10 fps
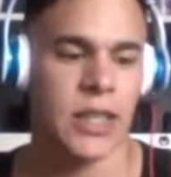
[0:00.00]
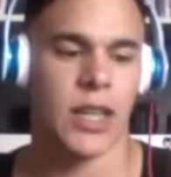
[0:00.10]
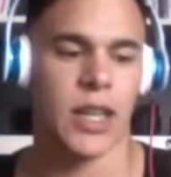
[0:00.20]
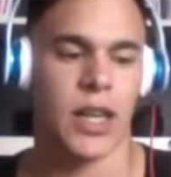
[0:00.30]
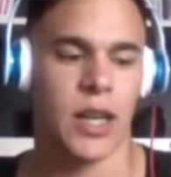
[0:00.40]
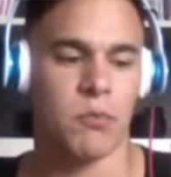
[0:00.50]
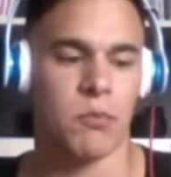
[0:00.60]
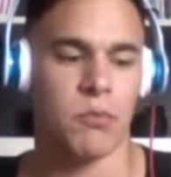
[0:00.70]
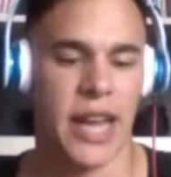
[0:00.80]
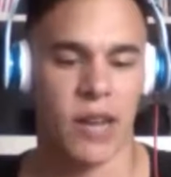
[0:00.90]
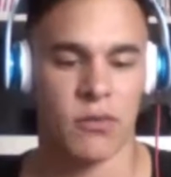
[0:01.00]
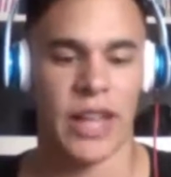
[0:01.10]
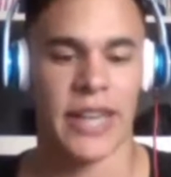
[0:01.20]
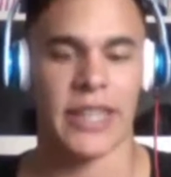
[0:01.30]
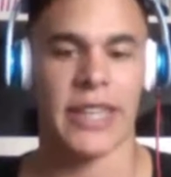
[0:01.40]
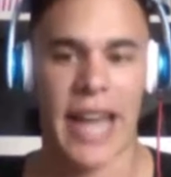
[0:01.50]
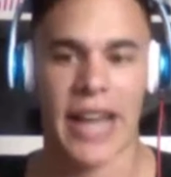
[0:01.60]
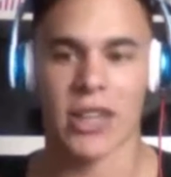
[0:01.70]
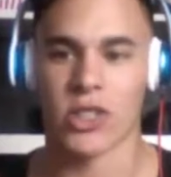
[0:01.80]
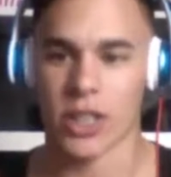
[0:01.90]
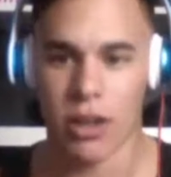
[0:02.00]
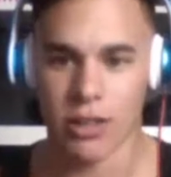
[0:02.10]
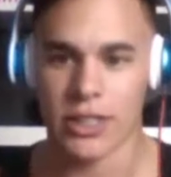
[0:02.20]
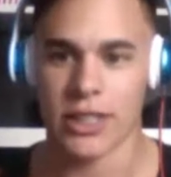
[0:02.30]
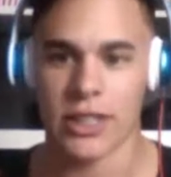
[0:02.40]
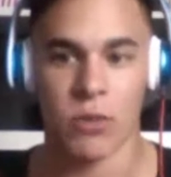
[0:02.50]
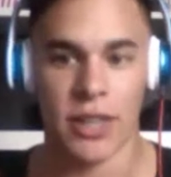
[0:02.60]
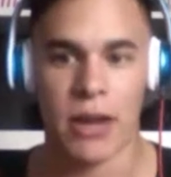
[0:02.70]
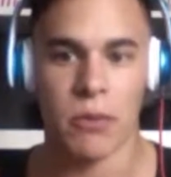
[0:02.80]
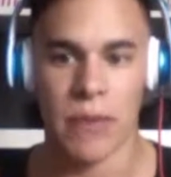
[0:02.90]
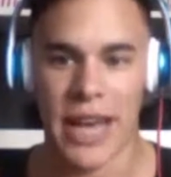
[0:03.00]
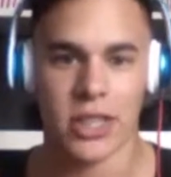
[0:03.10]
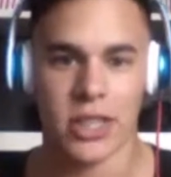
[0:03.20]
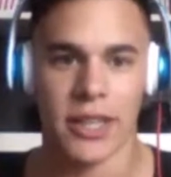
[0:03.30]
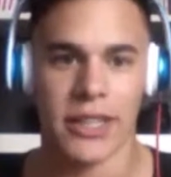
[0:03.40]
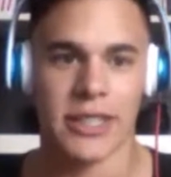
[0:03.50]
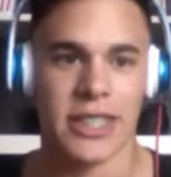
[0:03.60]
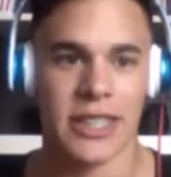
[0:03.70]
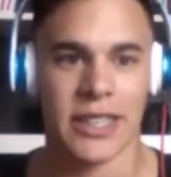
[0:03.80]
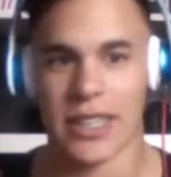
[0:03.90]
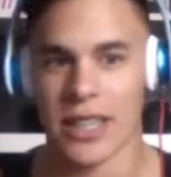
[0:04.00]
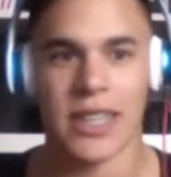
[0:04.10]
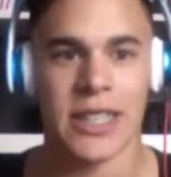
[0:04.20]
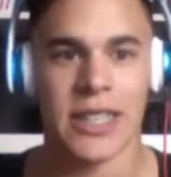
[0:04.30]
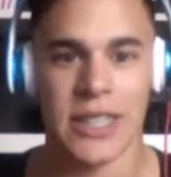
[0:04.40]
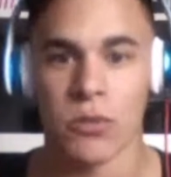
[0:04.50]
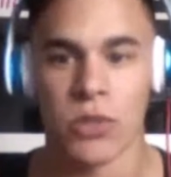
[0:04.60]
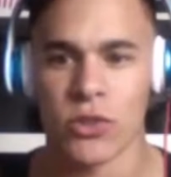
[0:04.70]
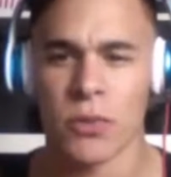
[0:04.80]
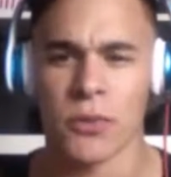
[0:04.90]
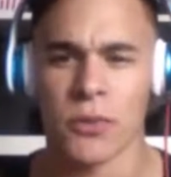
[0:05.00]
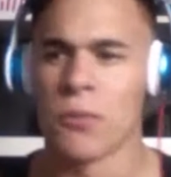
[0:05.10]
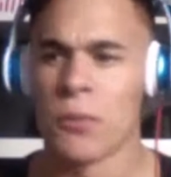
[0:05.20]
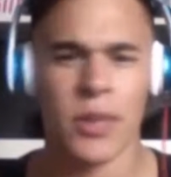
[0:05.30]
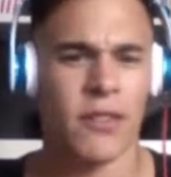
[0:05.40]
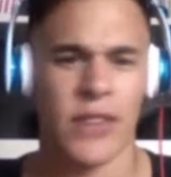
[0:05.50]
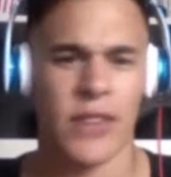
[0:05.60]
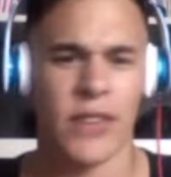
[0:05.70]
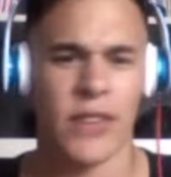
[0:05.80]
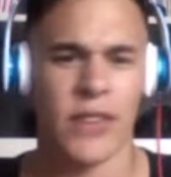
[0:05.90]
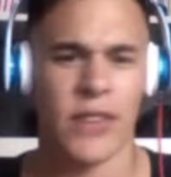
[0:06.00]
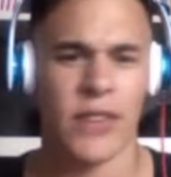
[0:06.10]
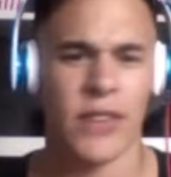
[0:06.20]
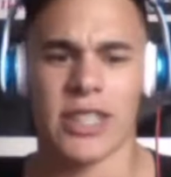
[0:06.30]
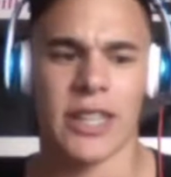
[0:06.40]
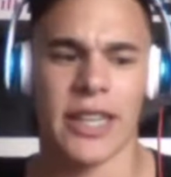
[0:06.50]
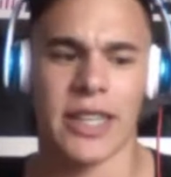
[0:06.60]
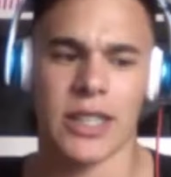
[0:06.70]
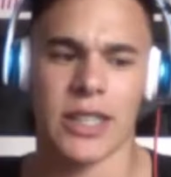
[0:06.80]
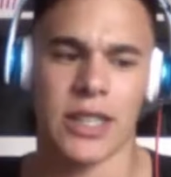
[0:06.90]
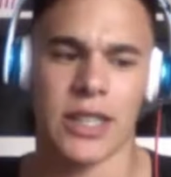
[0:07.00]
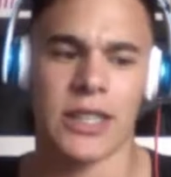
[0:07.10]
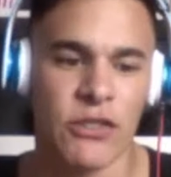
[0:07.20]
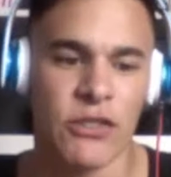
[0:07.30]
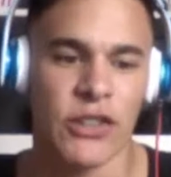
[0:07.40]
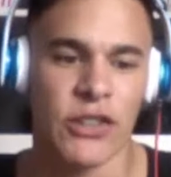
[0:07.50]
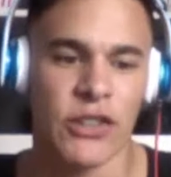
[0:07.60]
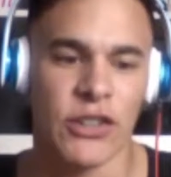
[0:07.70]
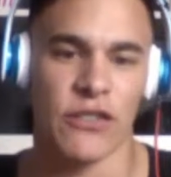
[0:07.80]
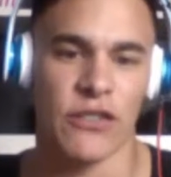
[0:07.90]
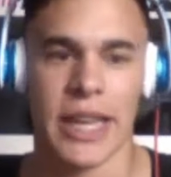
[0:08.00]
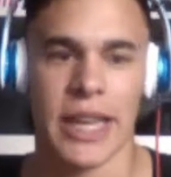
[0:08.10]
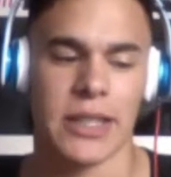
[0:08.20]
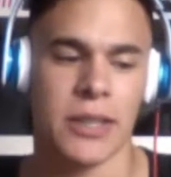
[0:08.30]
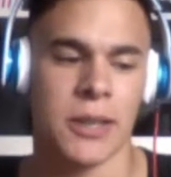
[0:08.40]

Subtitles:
Ben Affleck in action constantly without a mask on and seeing like the things that he would do to people. Very interesting, like different fighting mechanics.